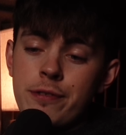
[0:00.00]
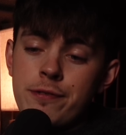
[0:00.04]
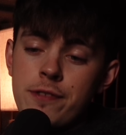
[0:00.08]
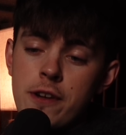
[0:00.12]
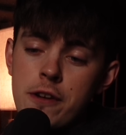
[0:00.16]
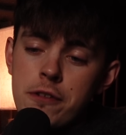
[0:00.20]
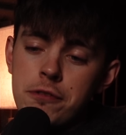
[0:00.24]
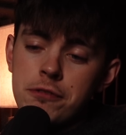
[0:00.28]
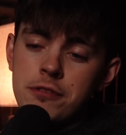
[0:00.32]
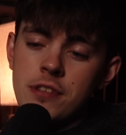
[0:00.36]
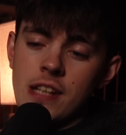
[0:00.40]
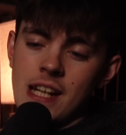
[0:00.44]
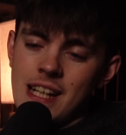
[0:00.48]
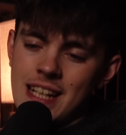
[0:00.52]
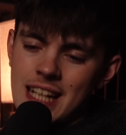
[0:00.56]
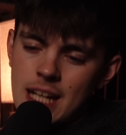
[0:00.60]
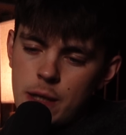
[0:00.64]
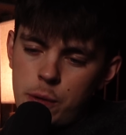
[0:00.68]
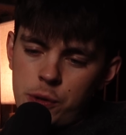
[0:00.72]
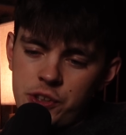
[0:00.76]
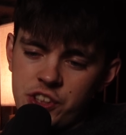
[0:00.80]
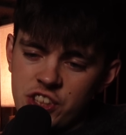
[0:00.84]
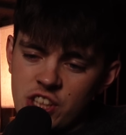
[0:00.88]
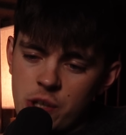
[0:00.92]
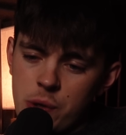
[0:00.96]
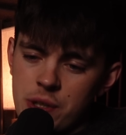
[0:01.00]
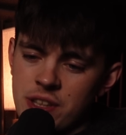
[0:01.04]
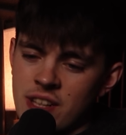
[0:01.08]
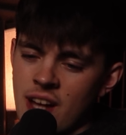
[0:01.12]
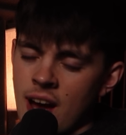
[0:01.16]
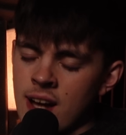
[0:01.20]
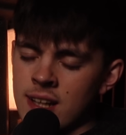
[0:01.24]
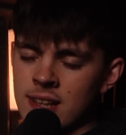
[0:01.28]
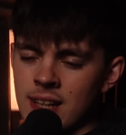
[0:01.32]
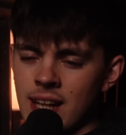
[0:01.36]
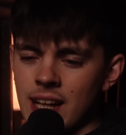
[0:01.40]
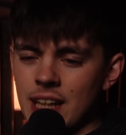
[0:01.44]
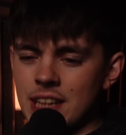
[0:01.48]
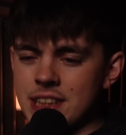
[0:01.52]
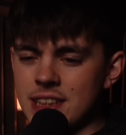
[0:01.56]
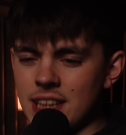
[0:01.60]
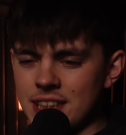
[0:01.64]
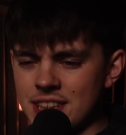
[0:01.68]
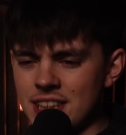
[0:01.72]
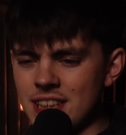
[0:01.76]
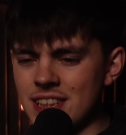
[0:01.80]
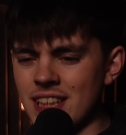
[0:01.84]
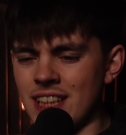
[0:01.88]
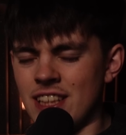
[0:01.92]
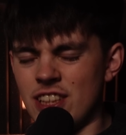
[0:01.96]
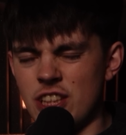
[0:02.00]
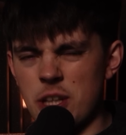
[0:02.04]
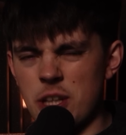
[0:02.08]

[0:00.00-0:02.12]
15 hours ago and 9 likes. This is in